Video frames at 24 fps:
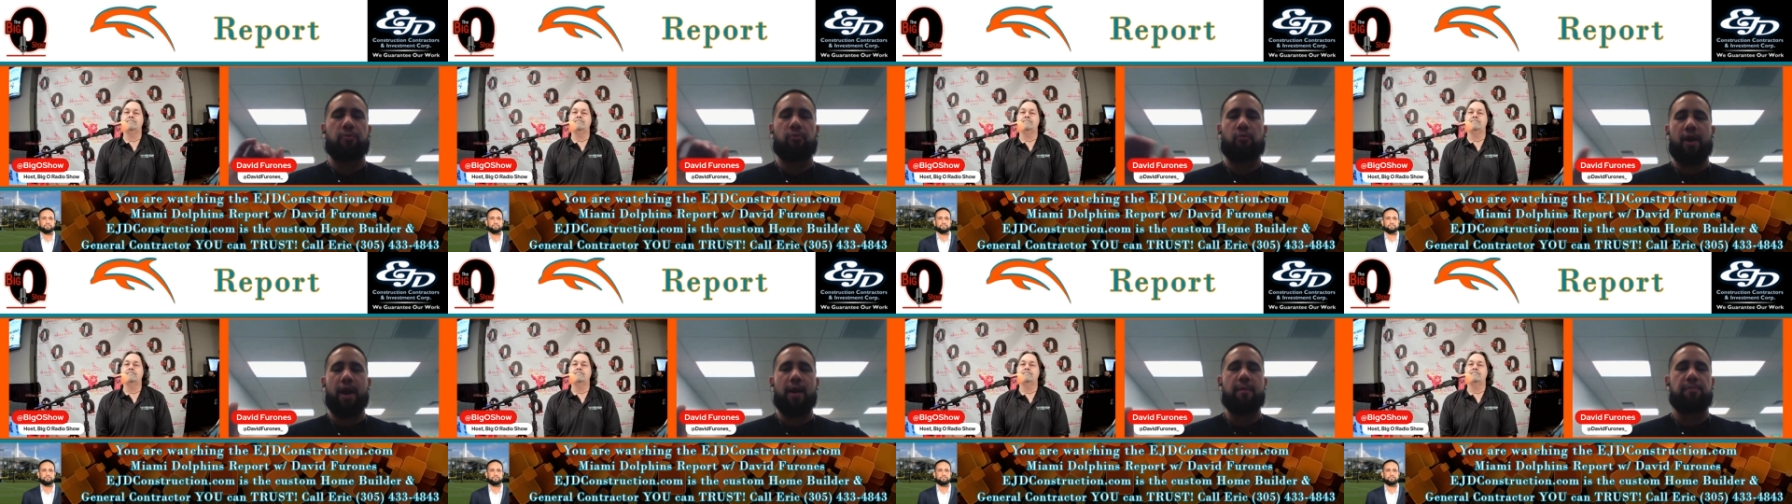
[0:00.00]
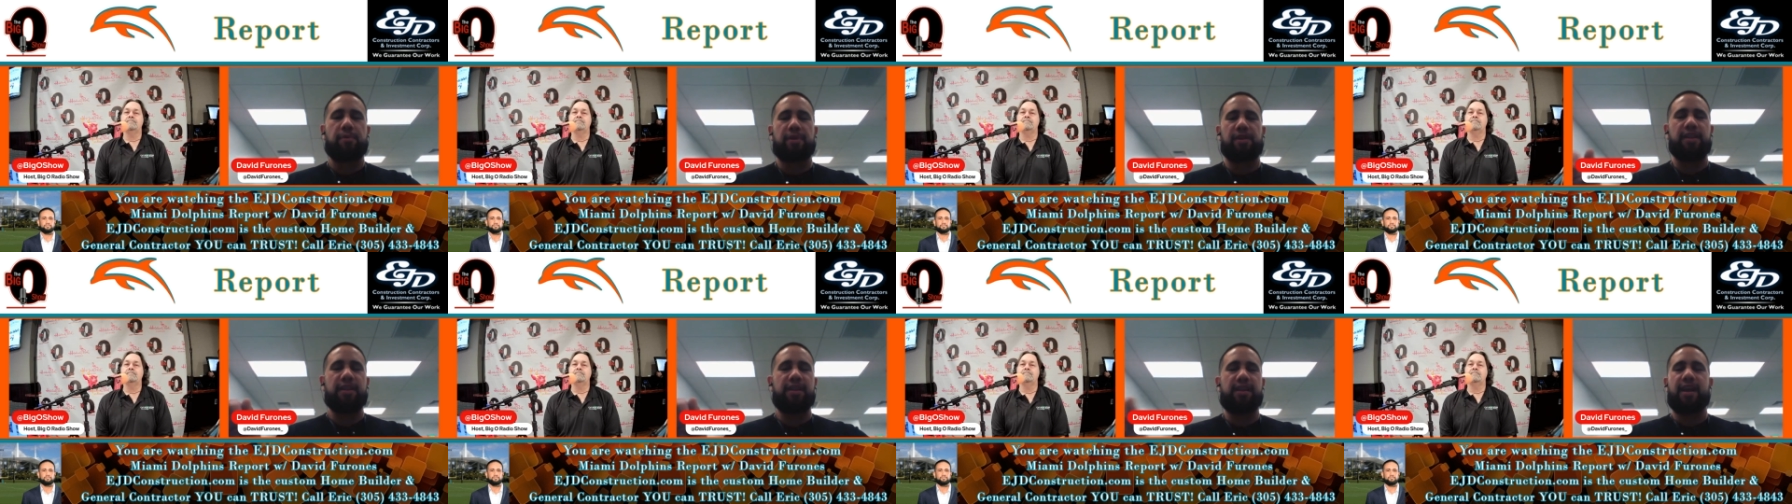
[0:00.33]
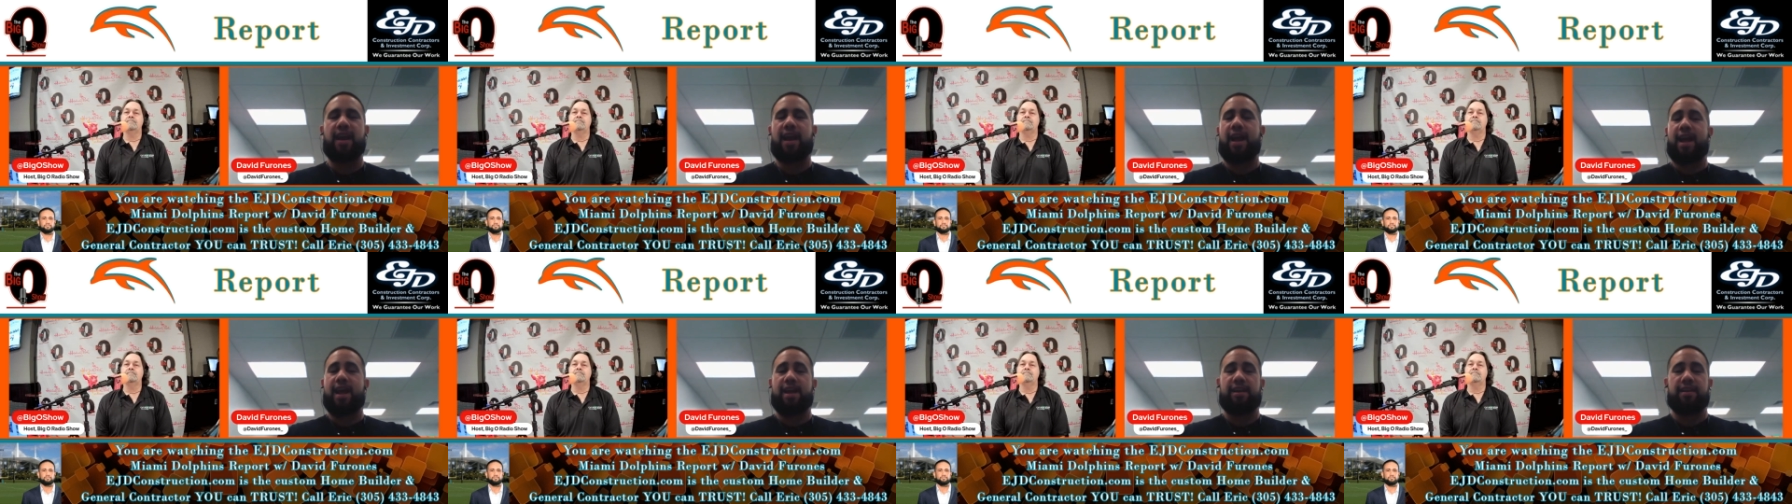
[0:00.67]
rampantly
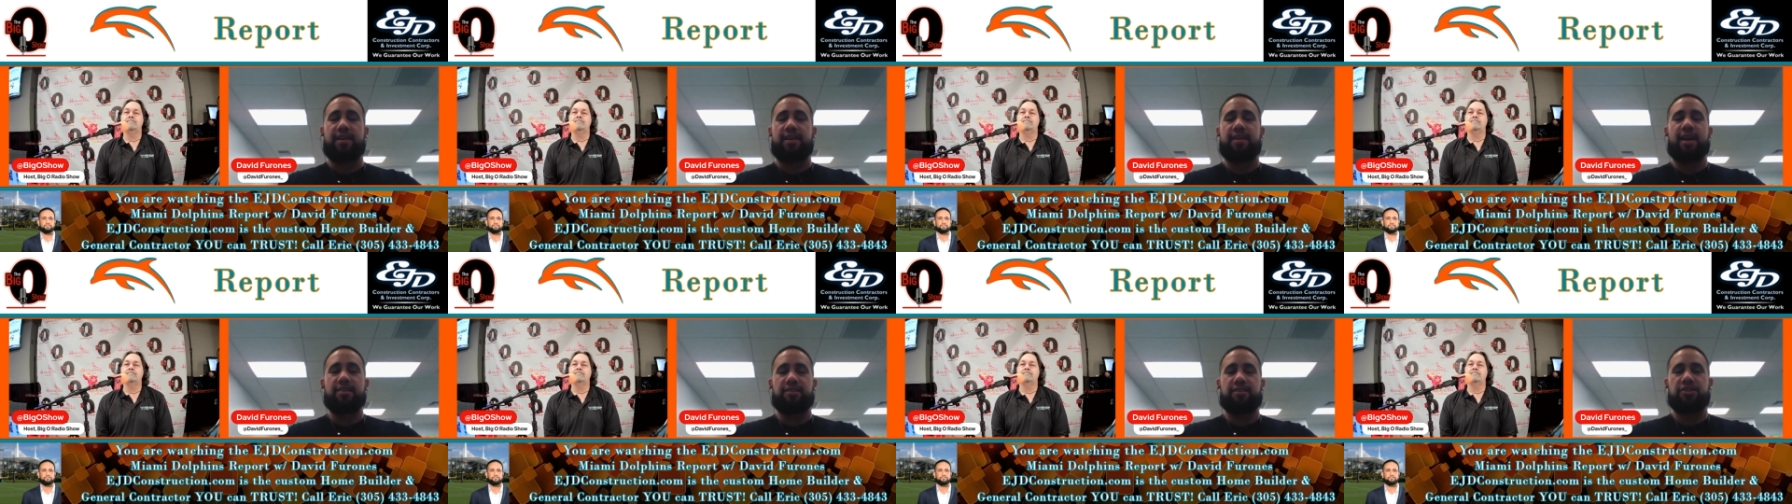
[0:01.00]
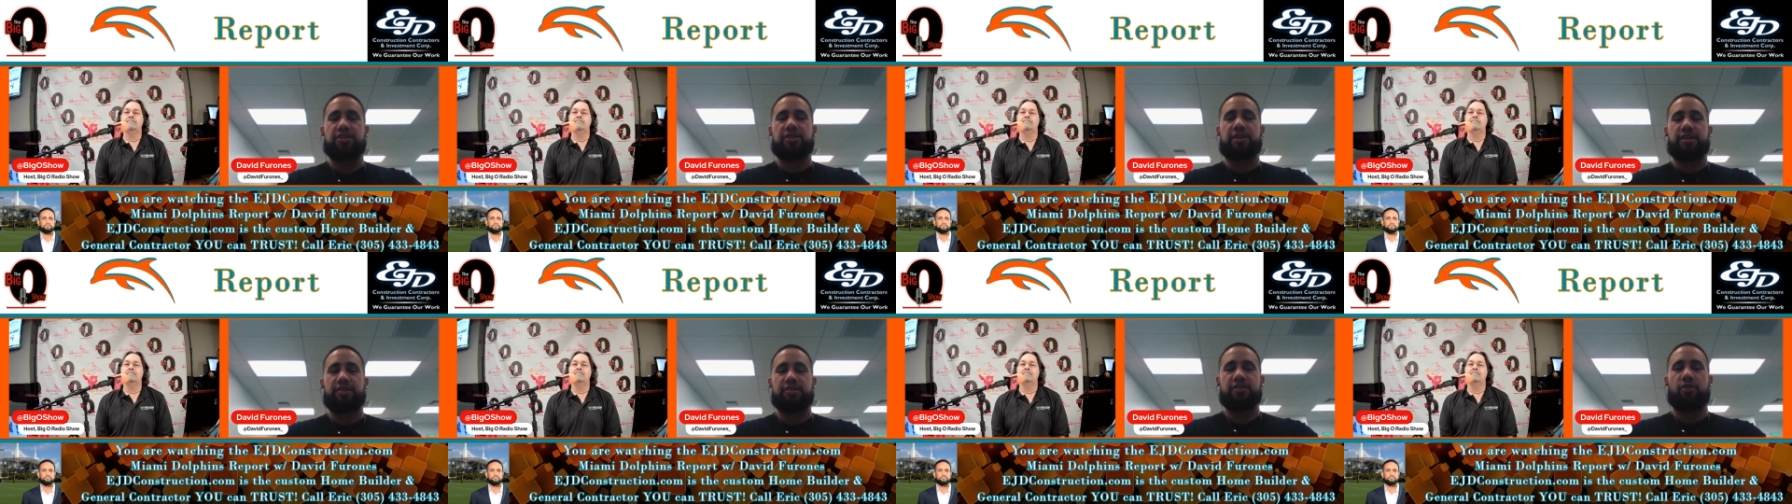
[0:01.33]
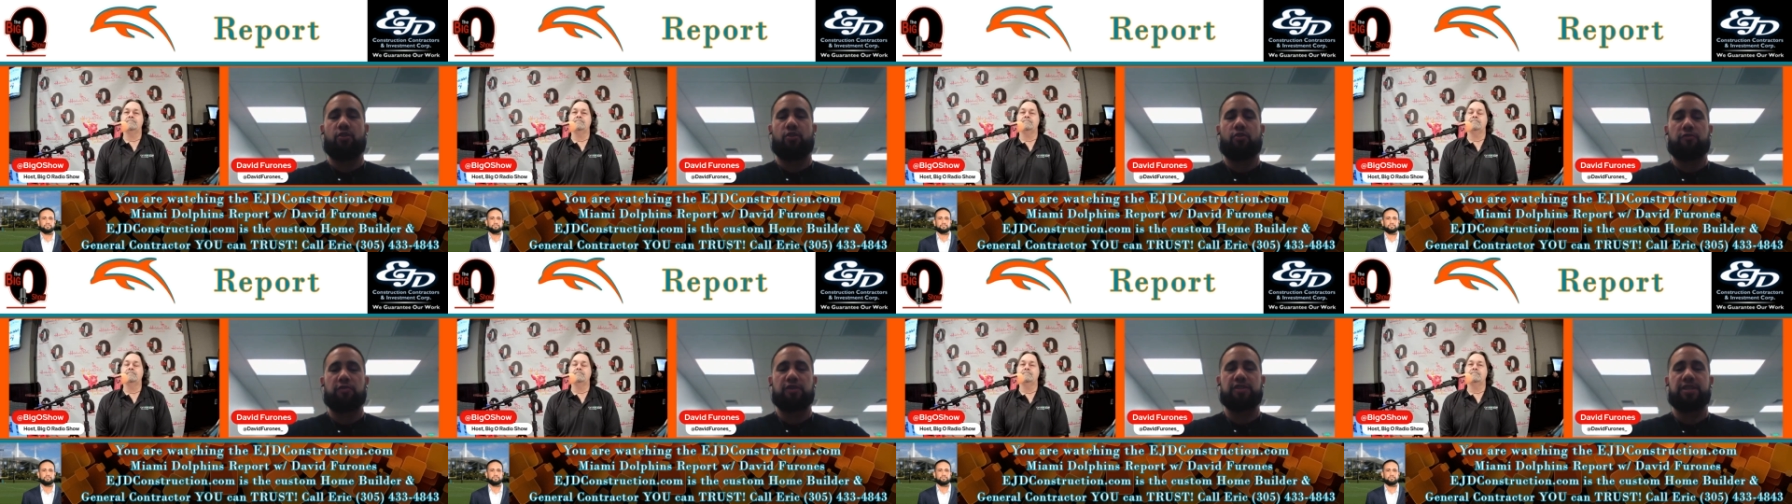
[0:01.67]
and he has a chance to
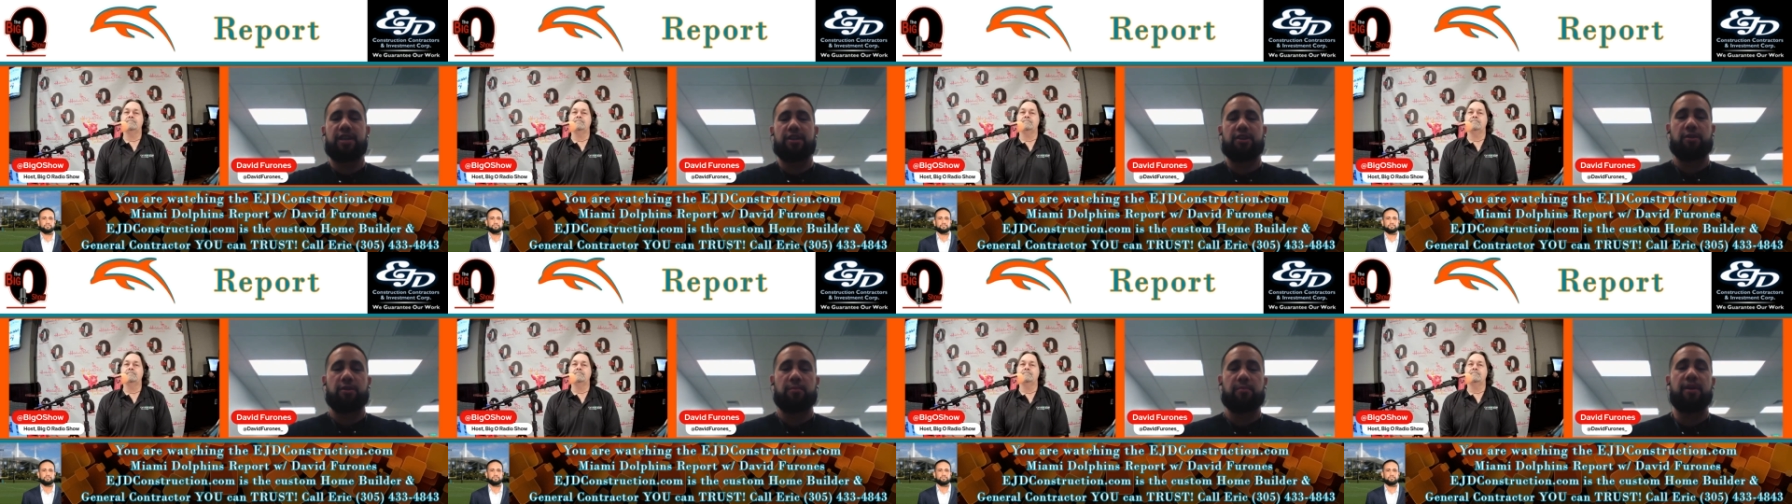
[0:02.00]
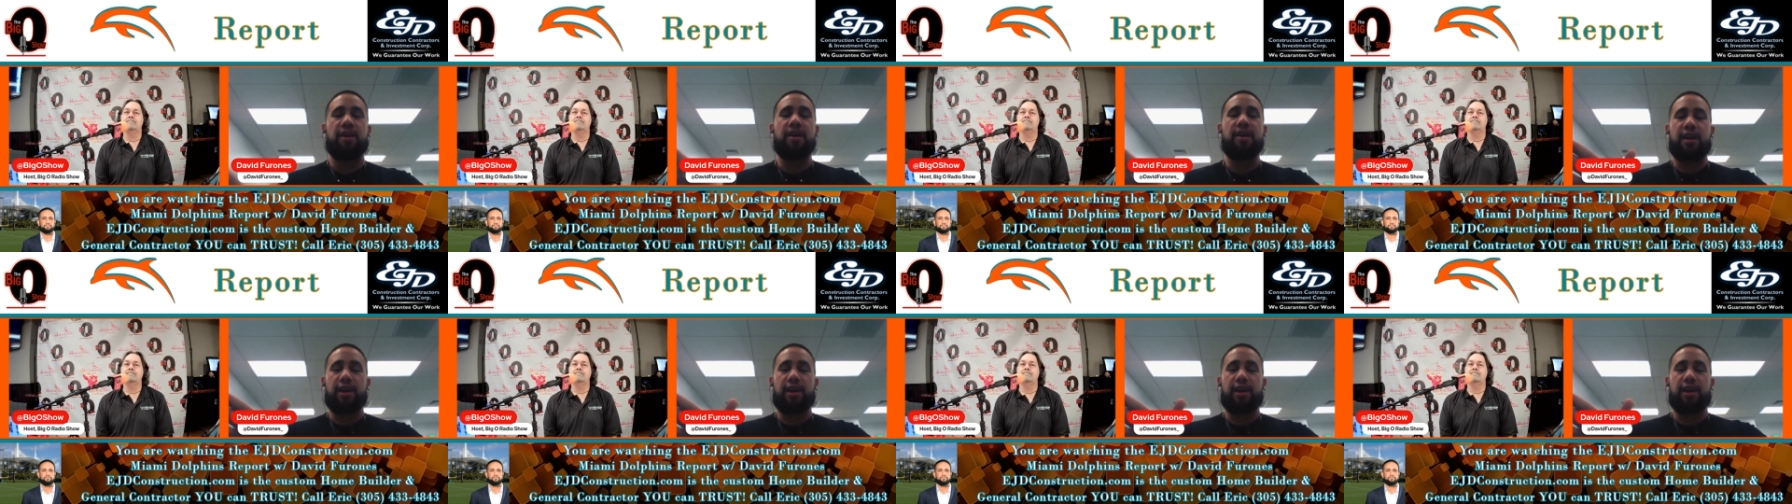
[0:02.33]
overtake him